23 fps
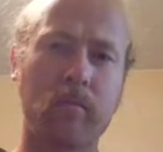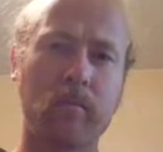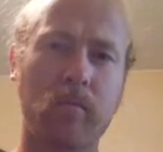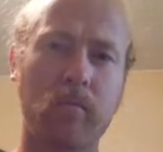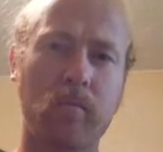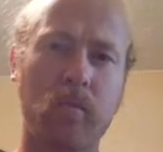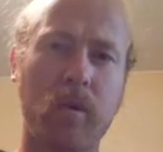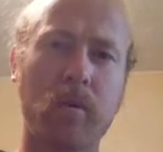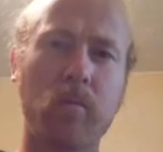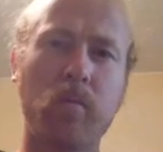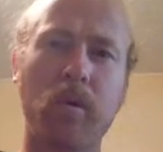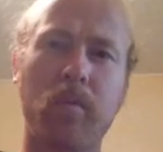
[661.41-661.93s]

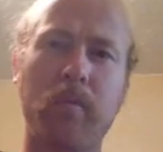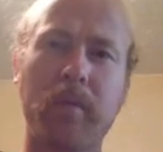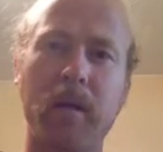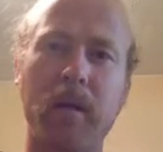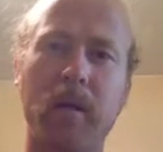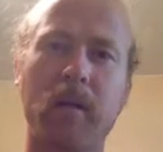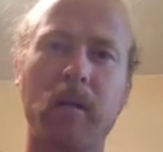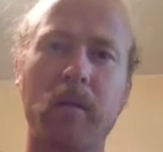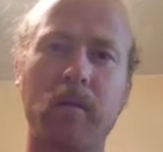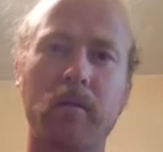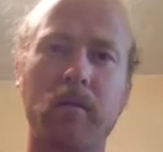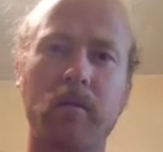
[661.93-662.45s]
we will
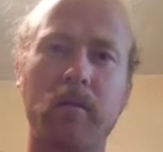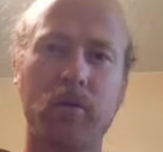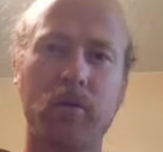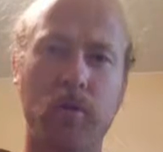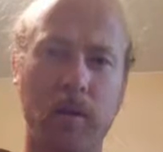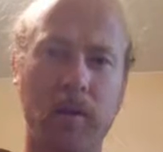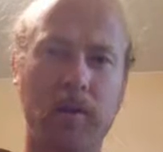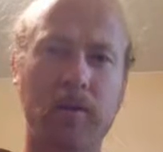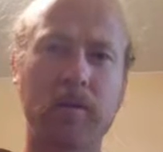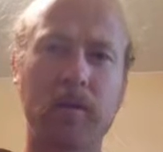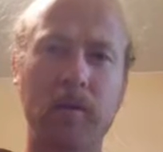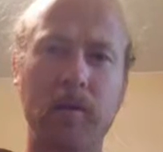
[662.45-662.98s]
be
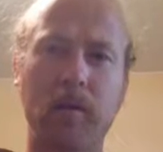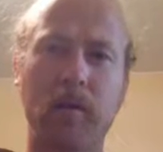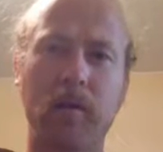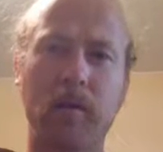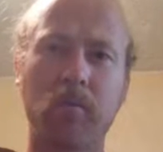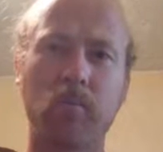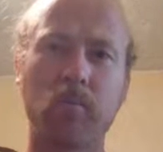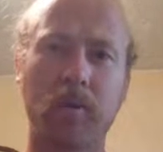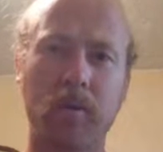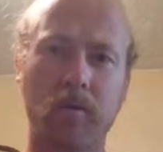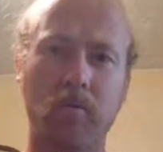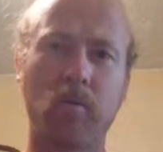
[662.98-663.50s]
justly
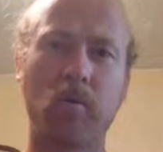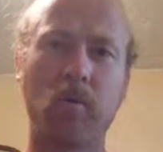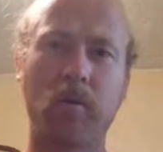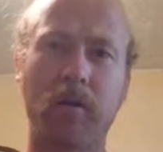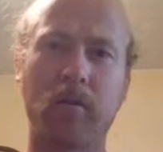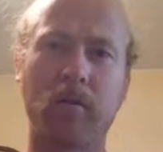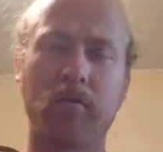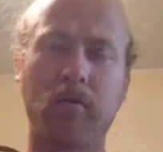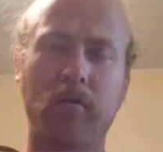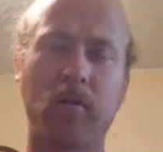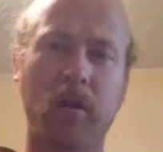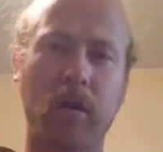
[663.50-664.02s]

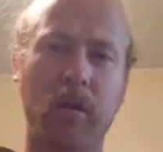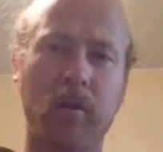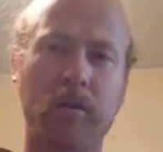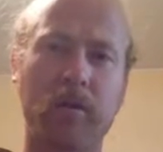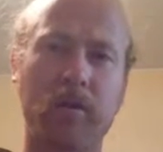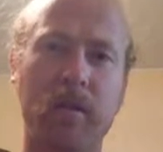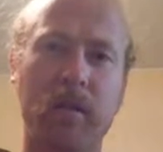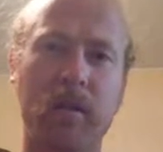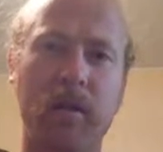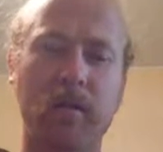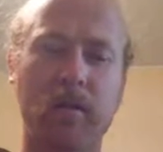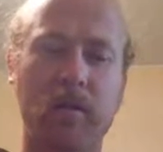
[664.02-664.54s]
rewarded for those
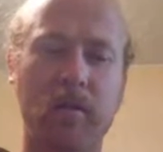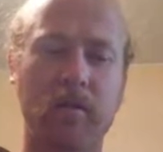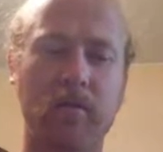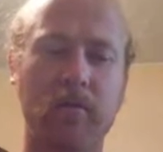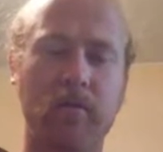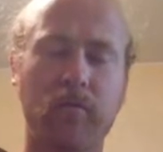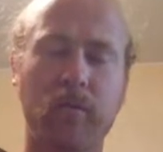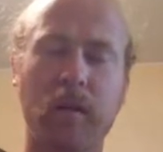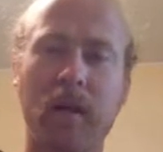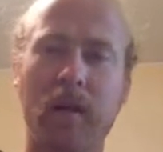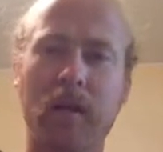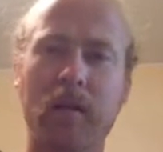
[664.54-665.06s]
things. And in
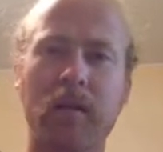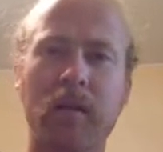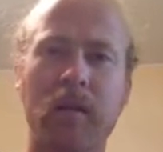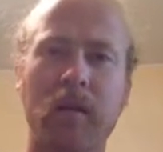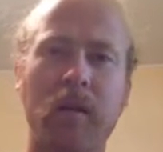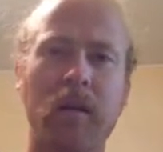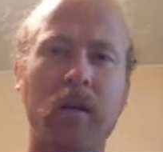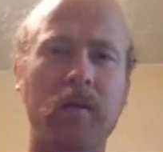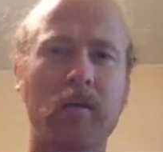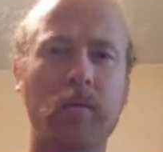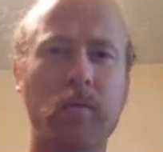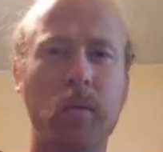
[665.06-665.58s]
fact,
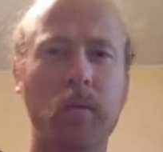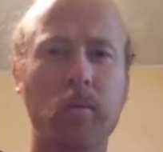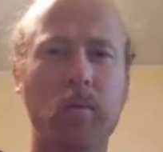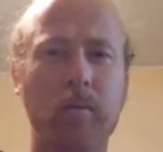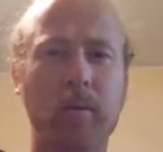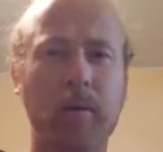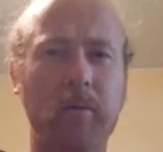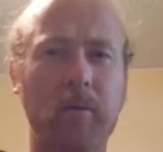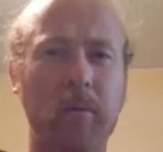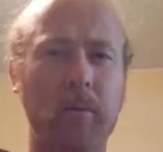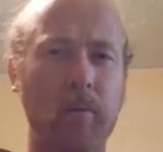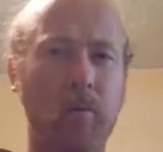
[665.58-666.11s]
we will
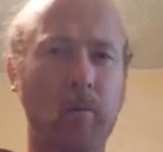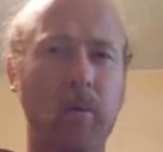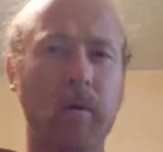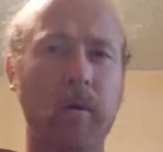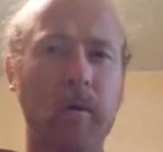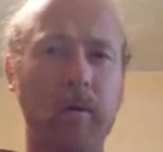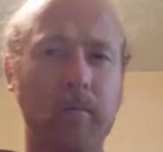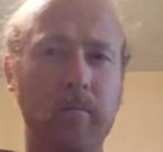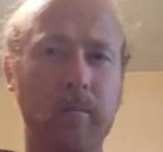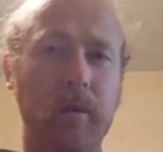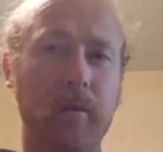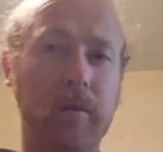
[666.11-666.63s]
be
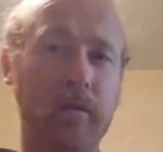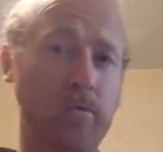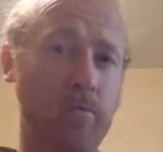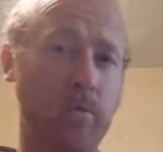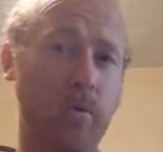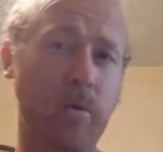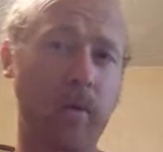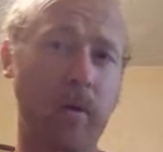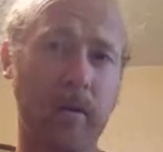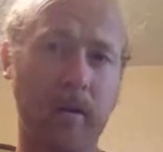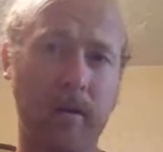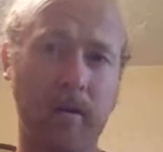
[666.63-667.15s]
rewarded much
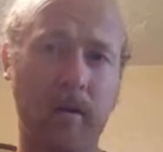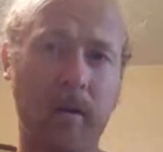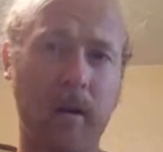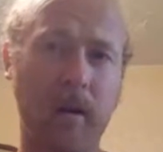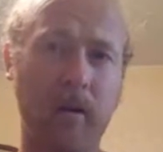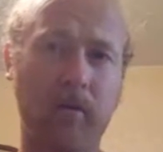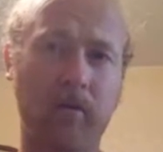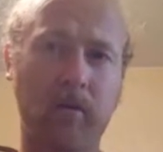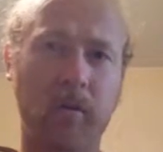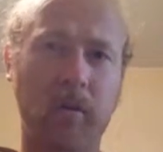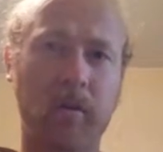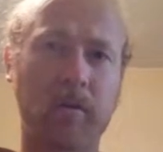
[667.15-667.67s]
more than our
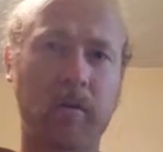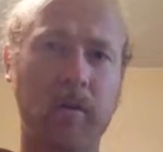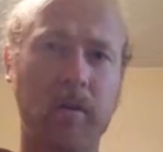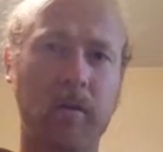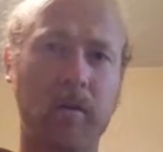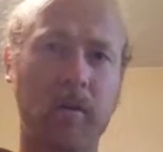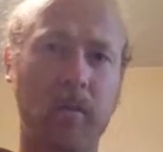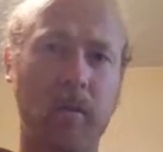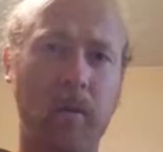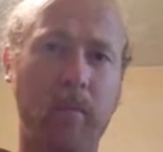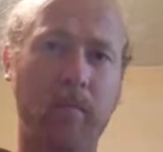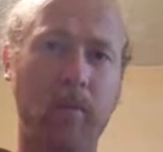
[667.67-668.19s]
efforts
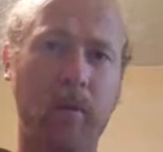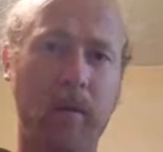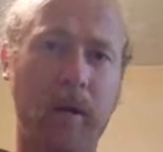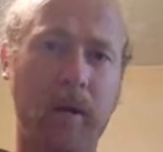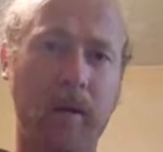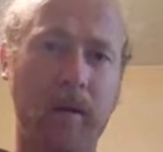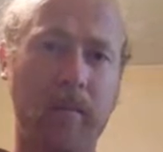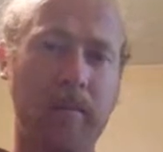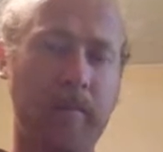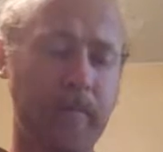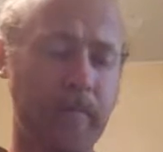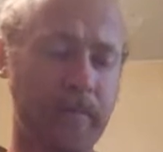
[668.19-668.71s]
that we put
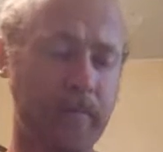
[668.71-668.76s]
in.